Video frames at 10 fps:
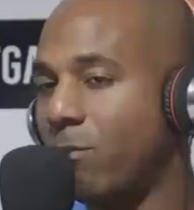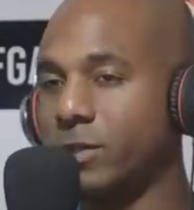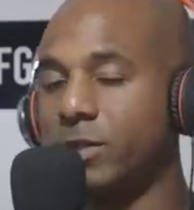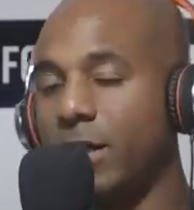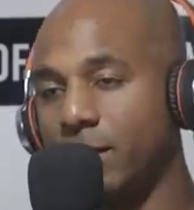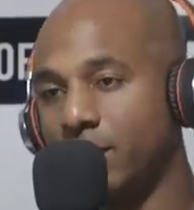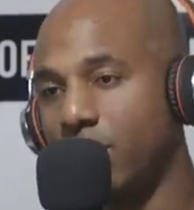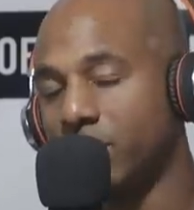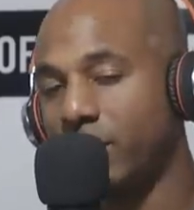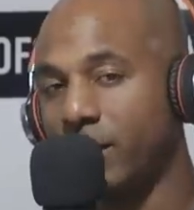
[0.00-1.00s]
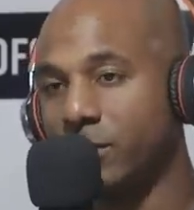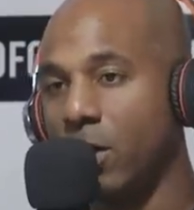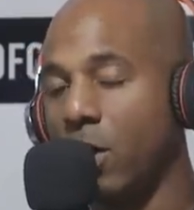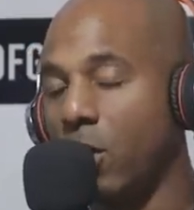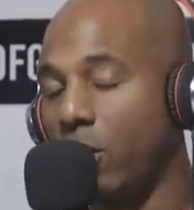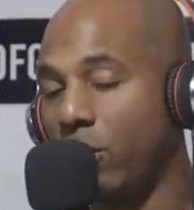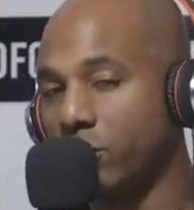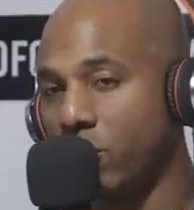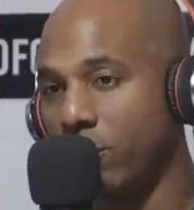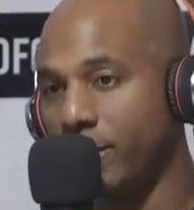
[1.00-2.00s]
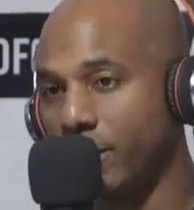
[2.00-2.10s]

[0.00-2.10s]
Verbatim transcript: I must say this. I must say this. Earl told me